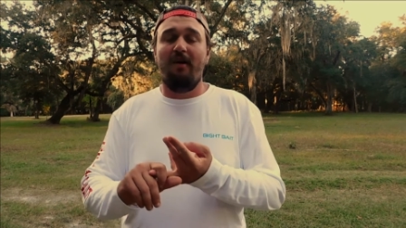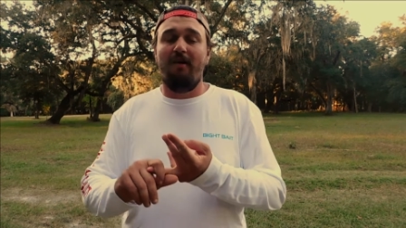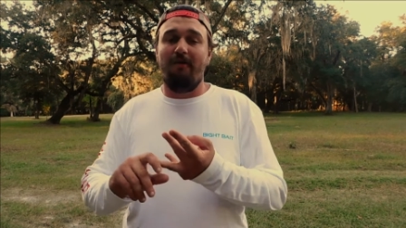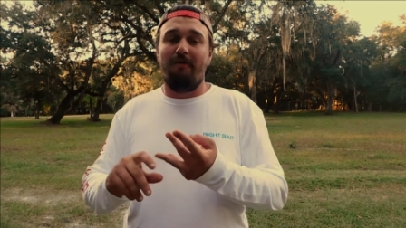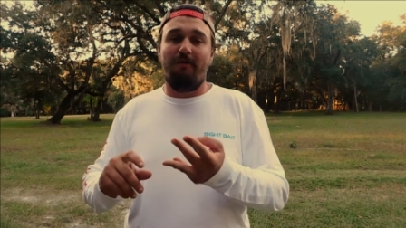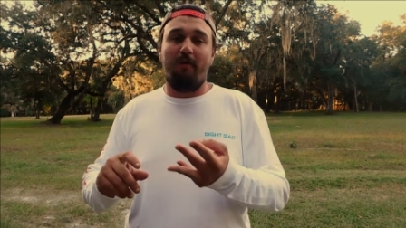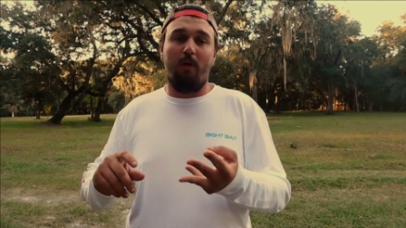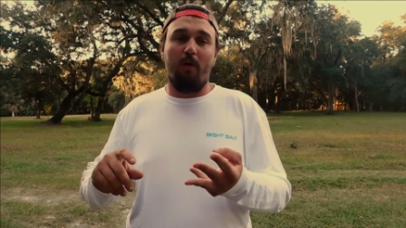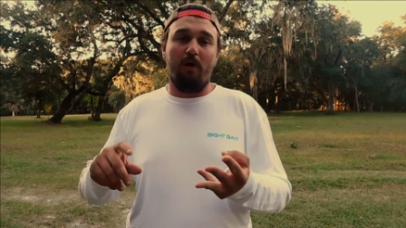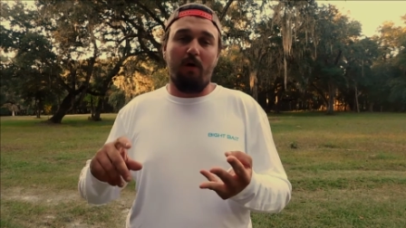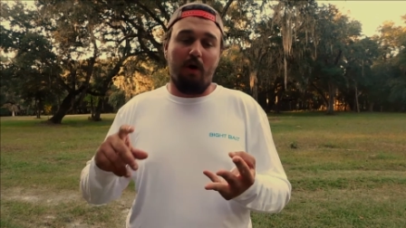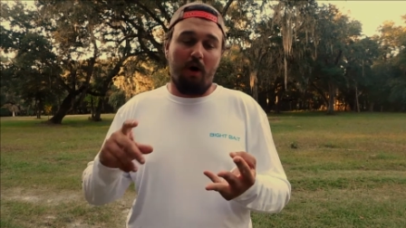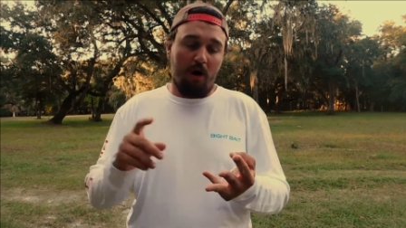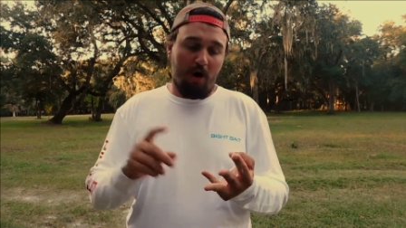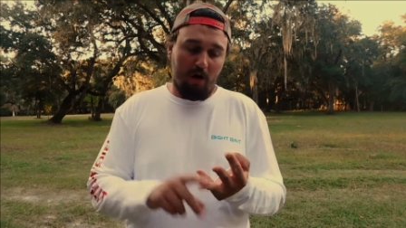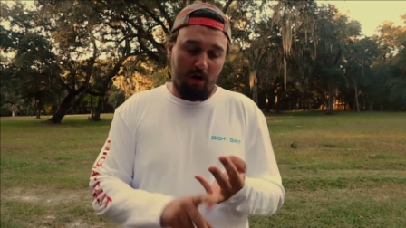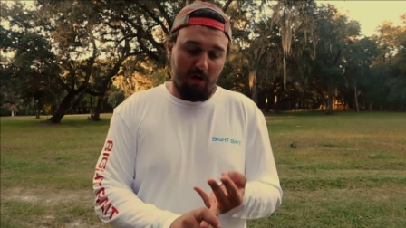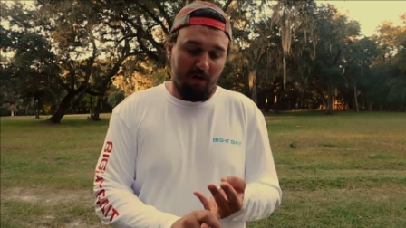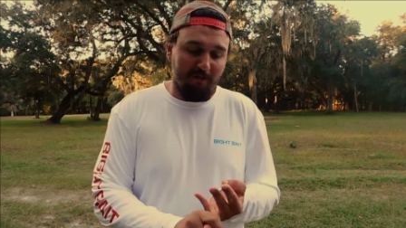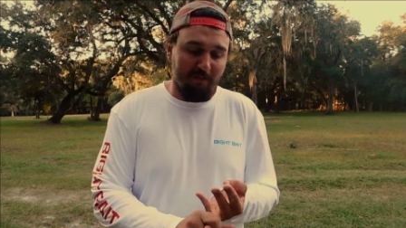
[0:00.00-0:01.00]
for
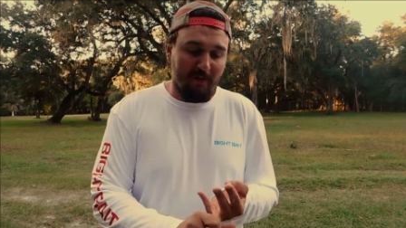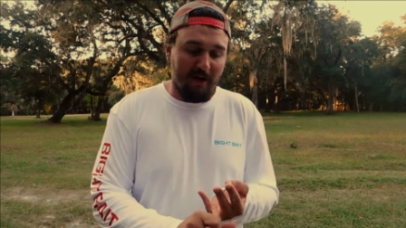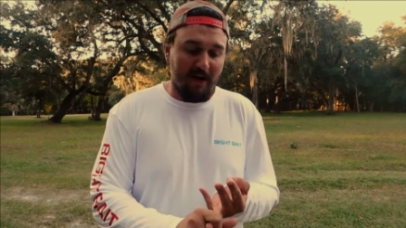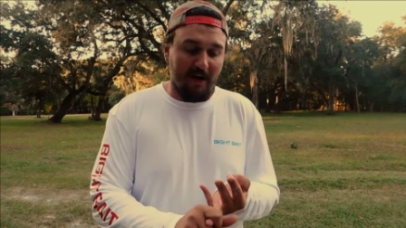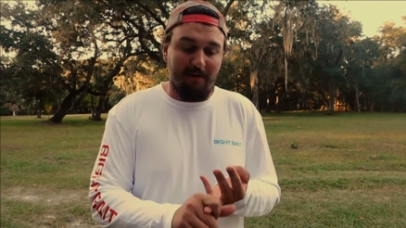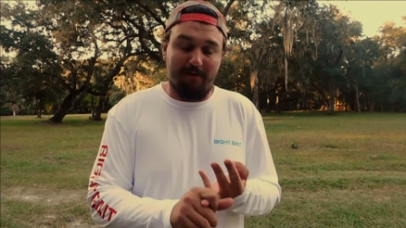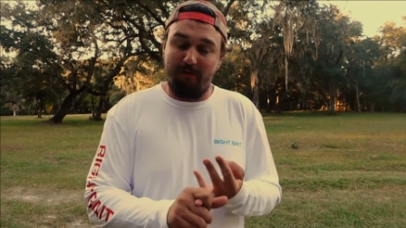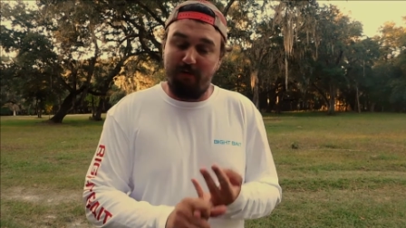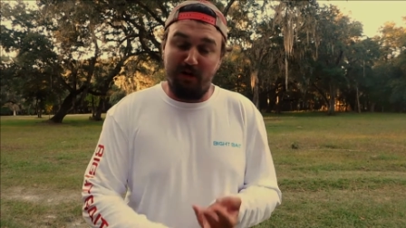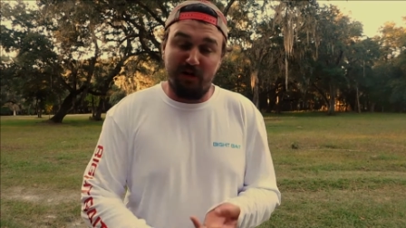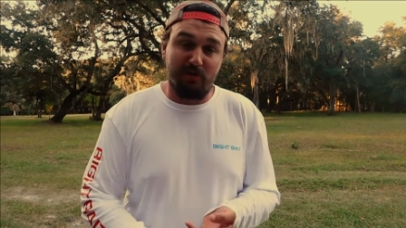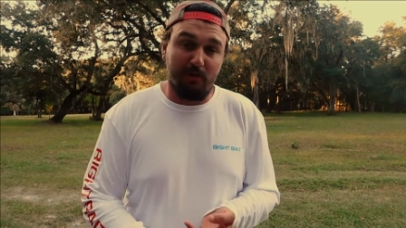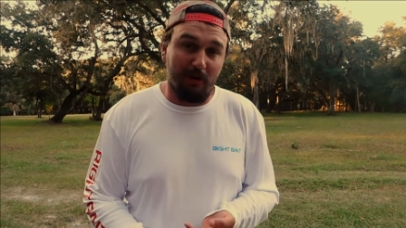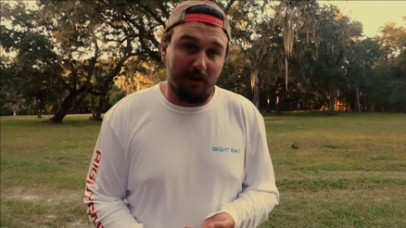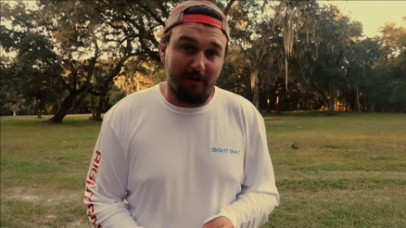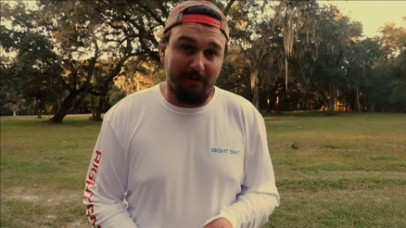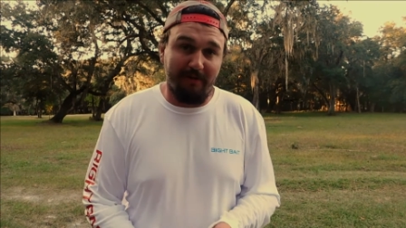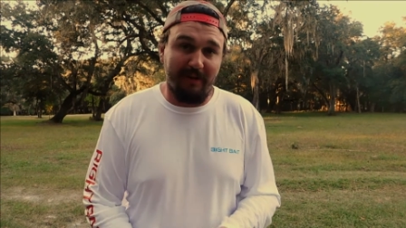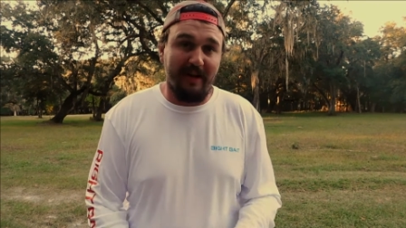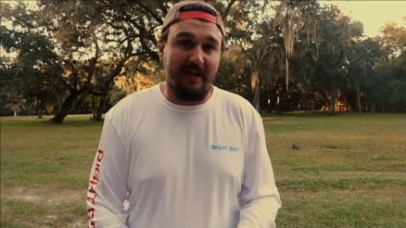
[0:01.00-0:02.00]
all of my
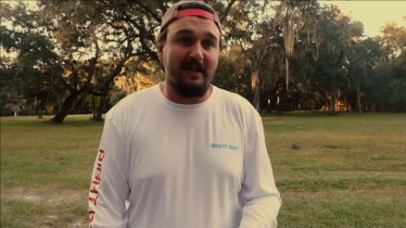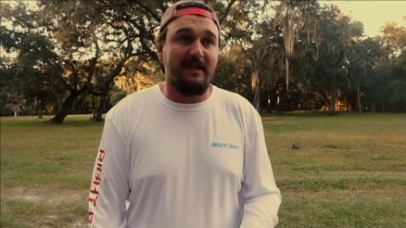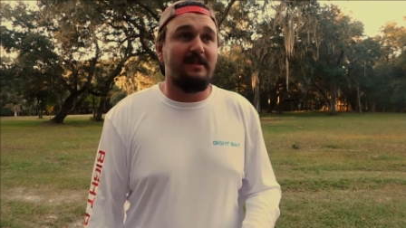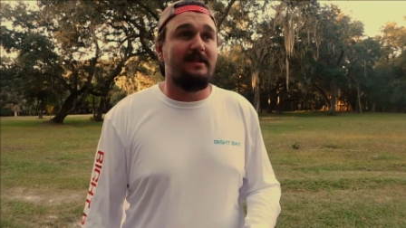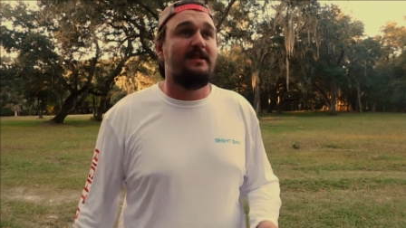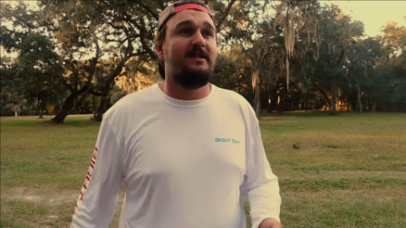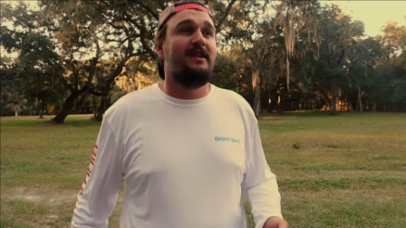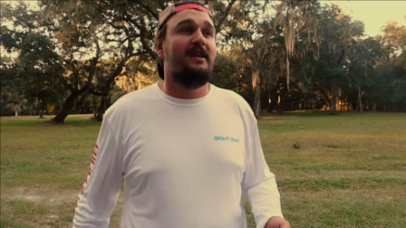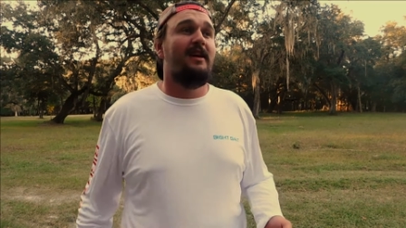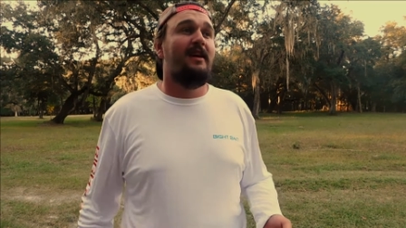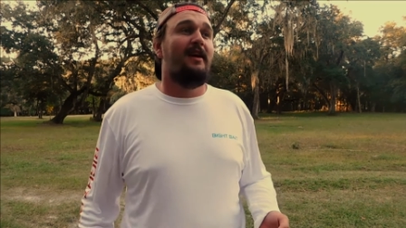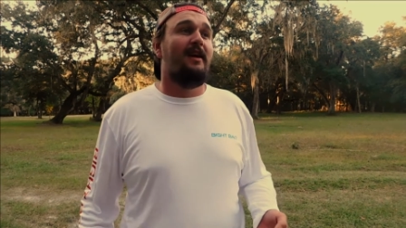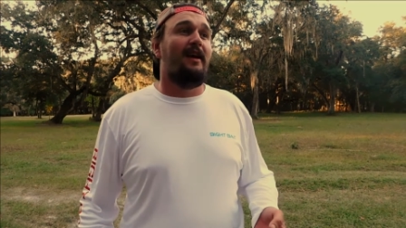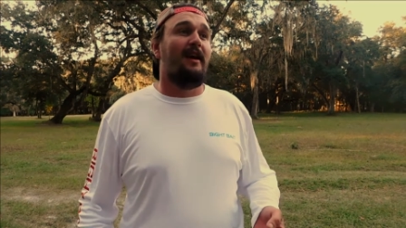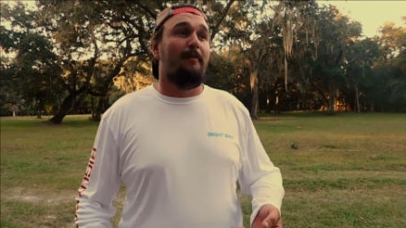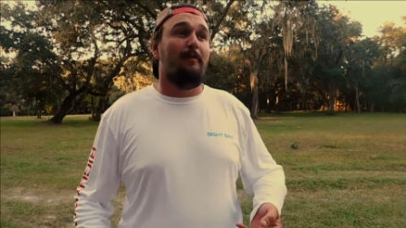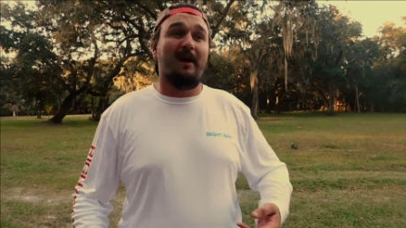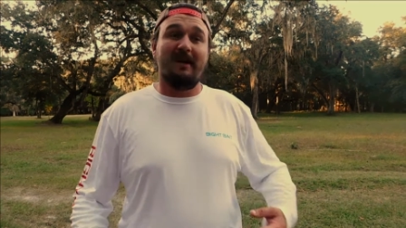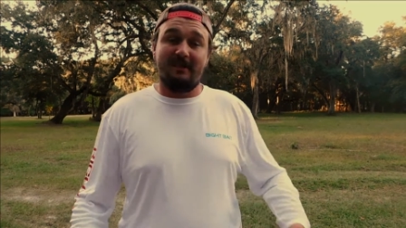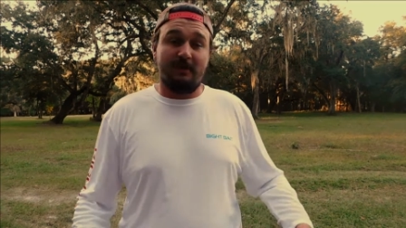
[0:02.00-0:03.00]
freshwater fans,
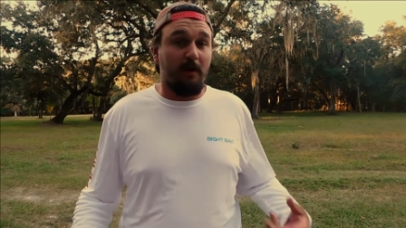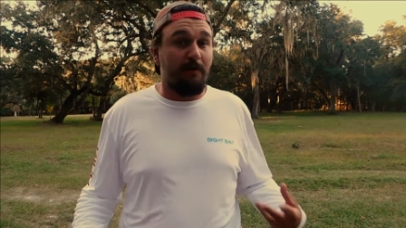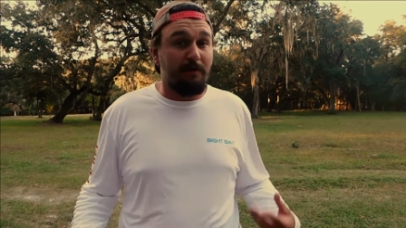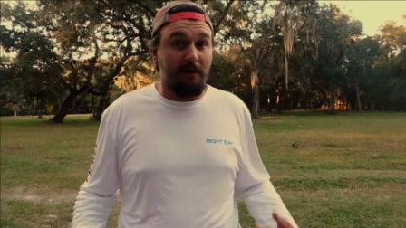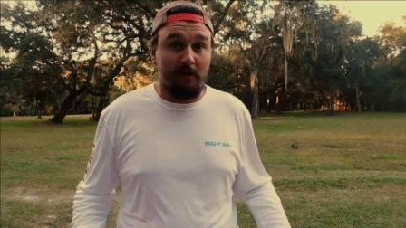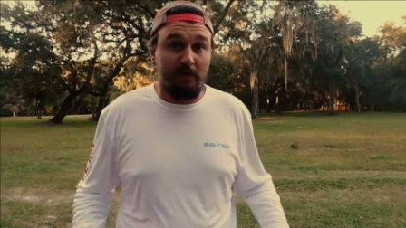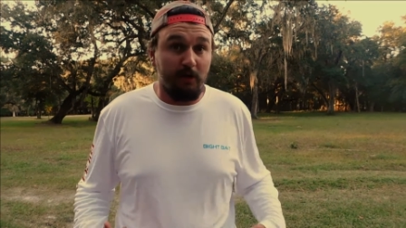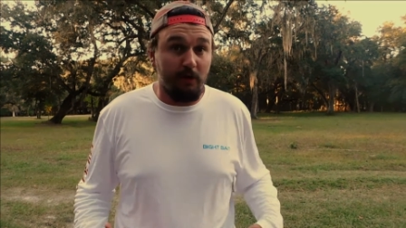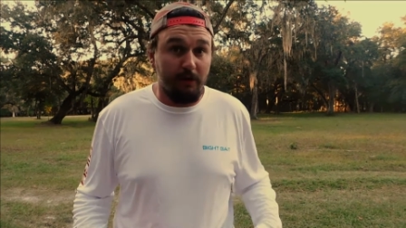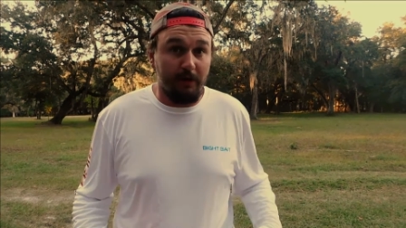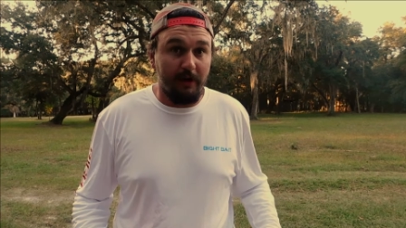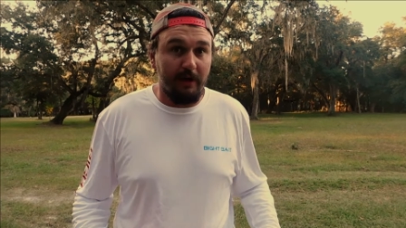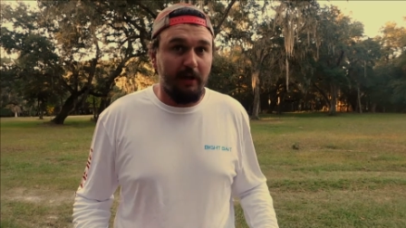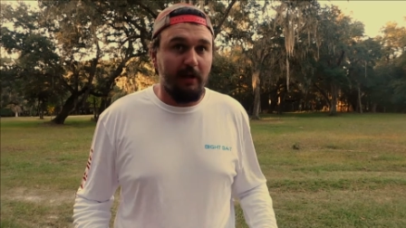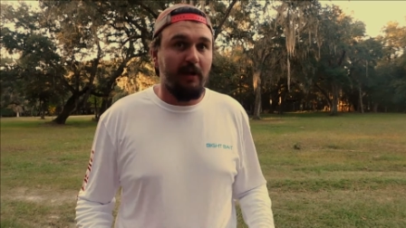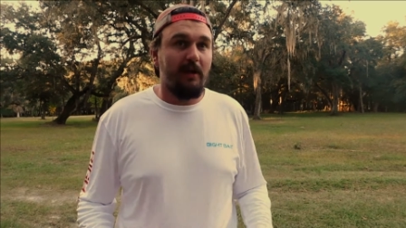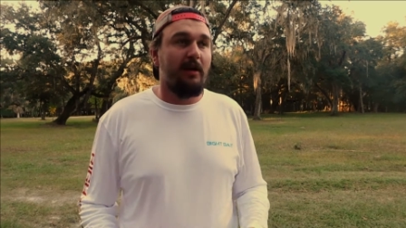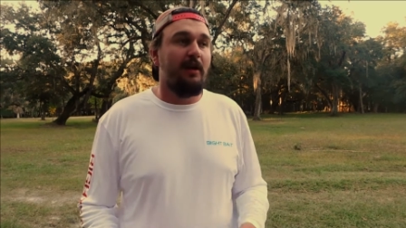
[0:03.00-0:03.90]
myself included.